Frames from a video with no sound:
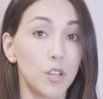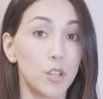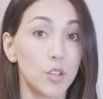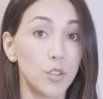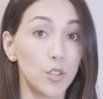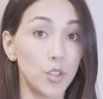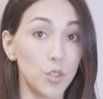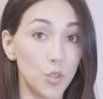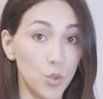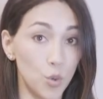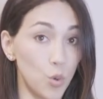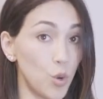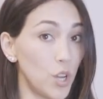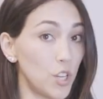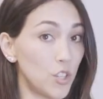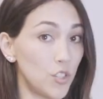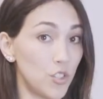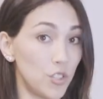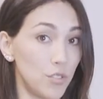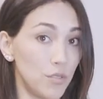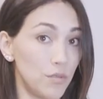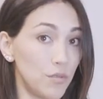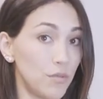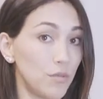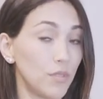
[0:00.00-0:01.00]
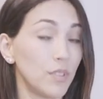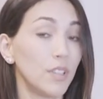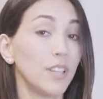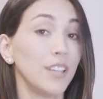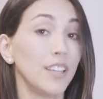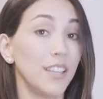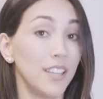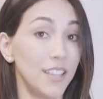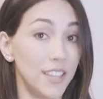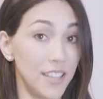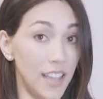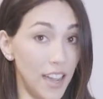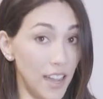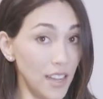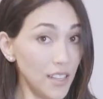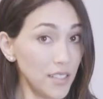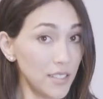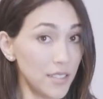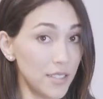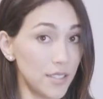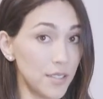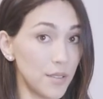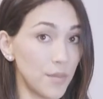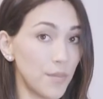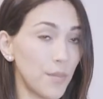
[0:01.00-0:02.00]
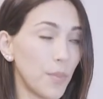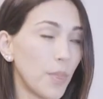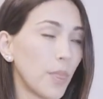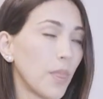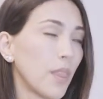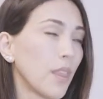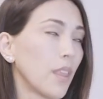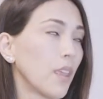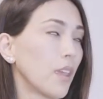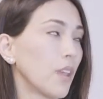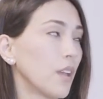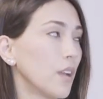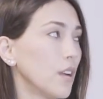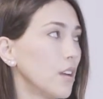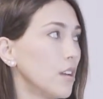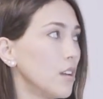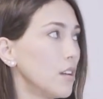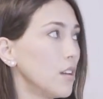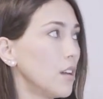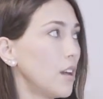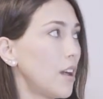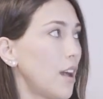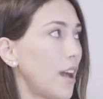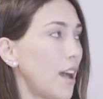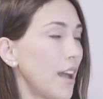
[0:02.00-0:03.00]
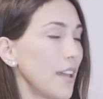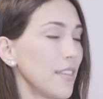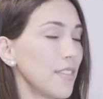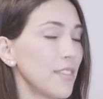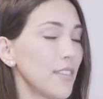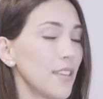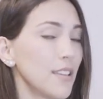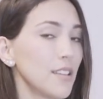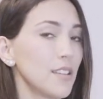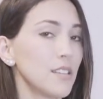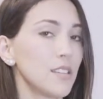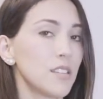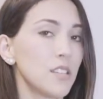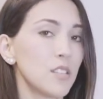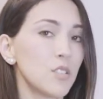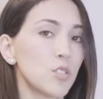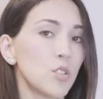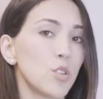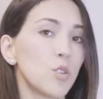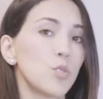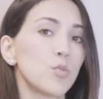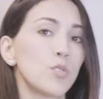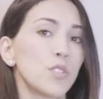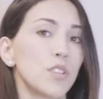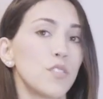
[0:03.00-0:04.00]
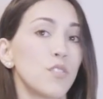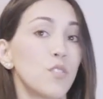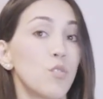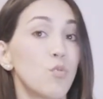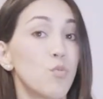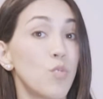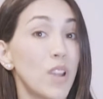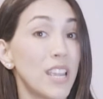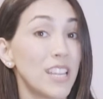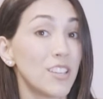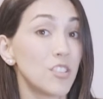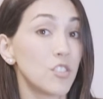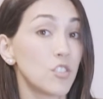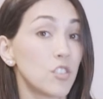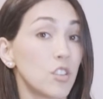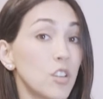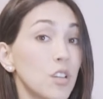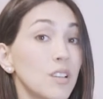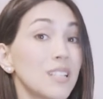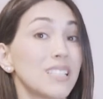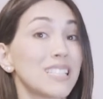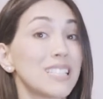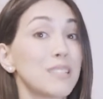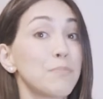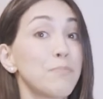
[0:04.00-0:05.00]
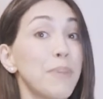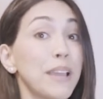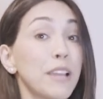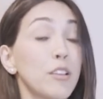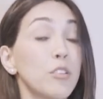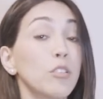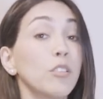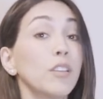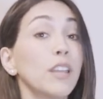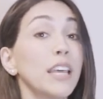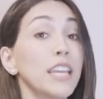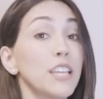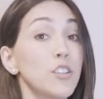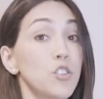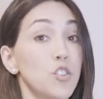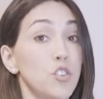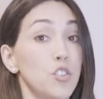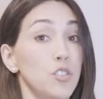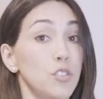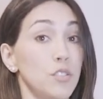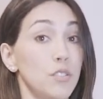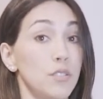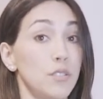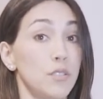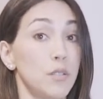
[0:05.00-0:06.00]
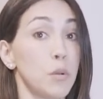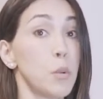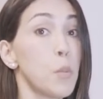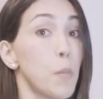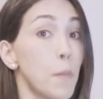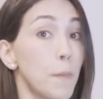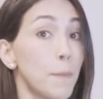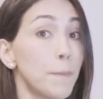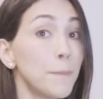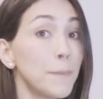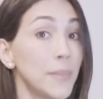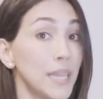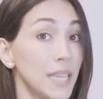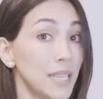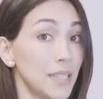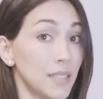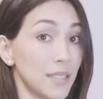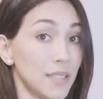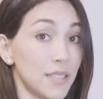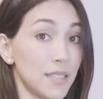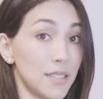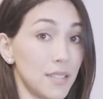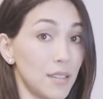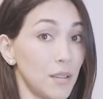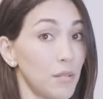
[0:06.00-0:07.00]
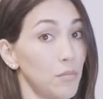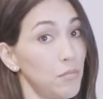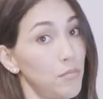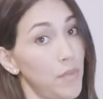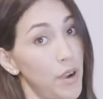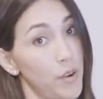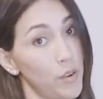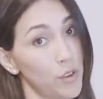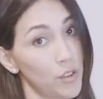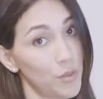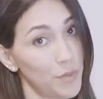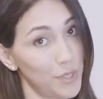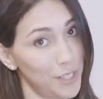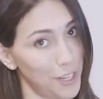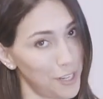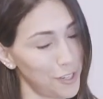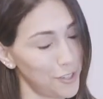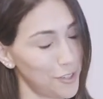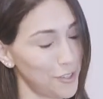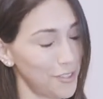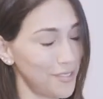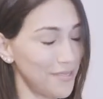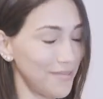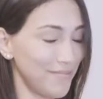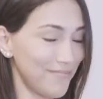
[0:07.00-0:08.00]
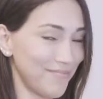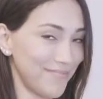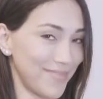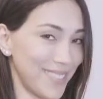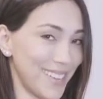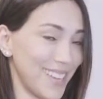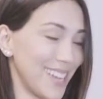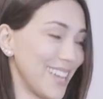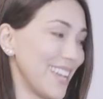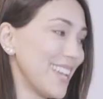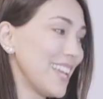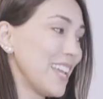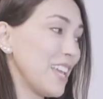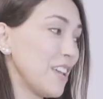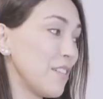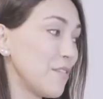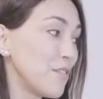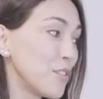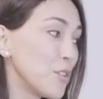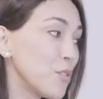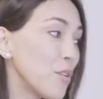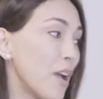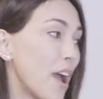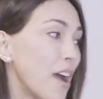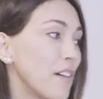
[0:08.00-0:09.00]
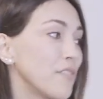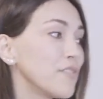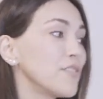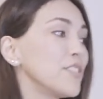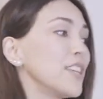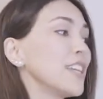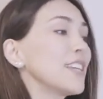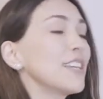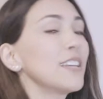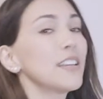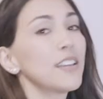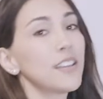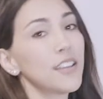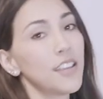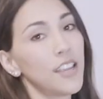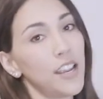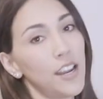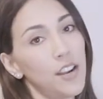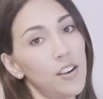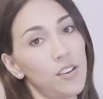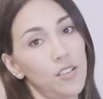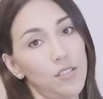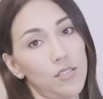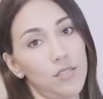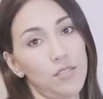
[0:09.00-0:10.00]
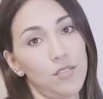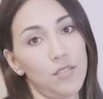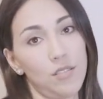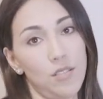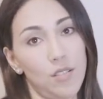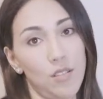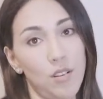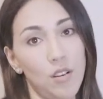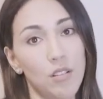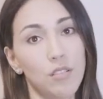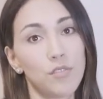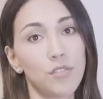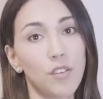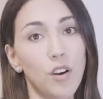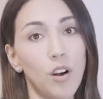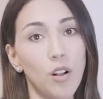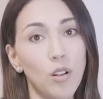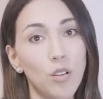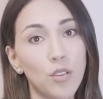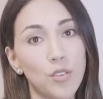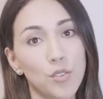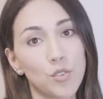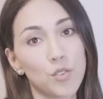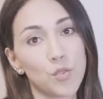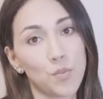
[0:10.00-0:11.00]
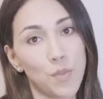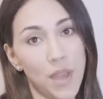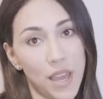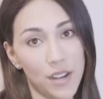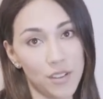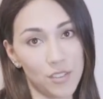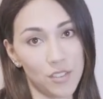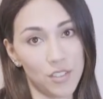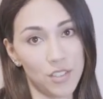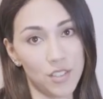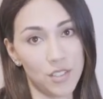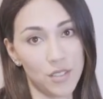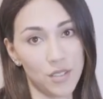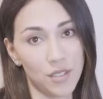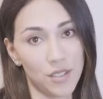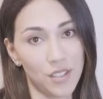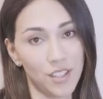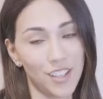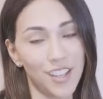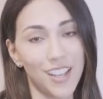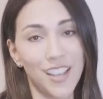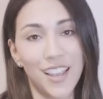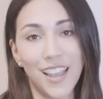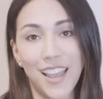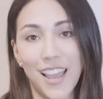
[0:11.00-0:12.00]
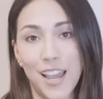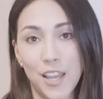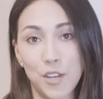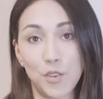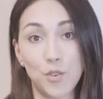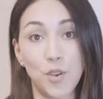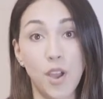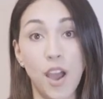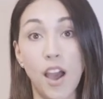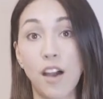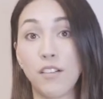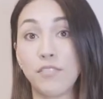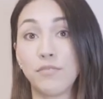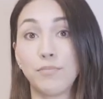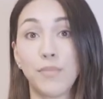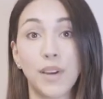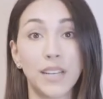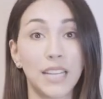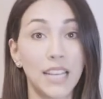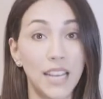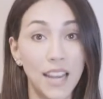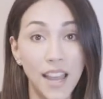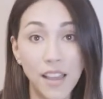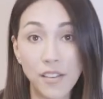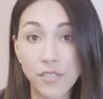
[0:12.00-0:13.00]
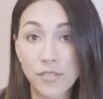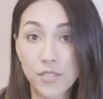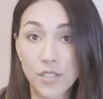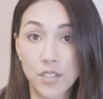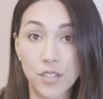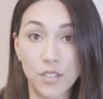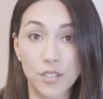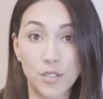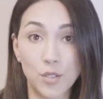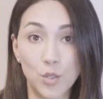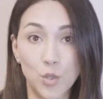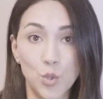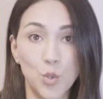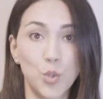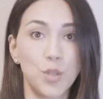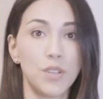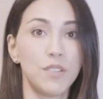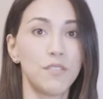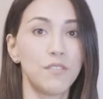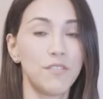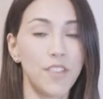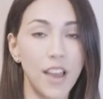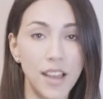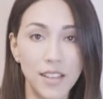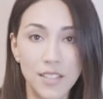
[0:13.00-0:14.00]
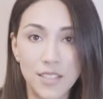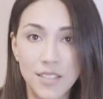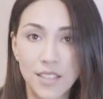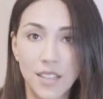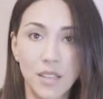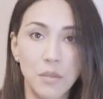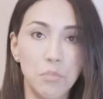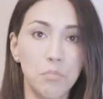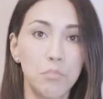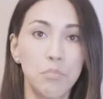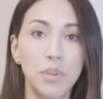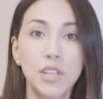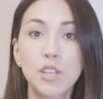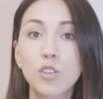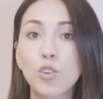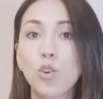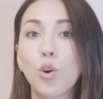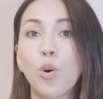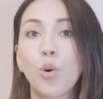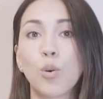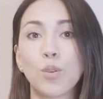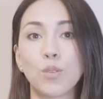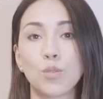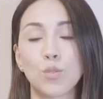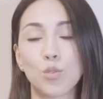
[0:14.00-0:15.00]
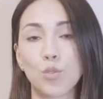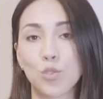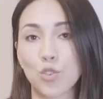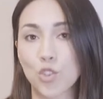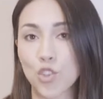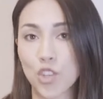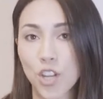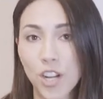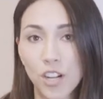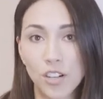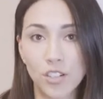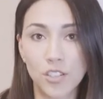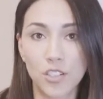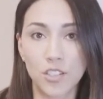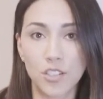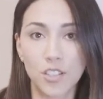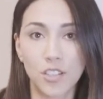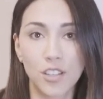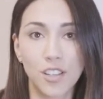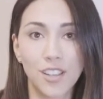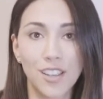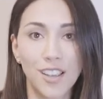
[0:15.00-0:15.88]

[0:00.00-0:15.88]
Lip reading: Good question. Yes, I think this goes in the range speculations. Means my recommendation, if you have taken care of all those matters and you have money left to invest in bitcoins or shares,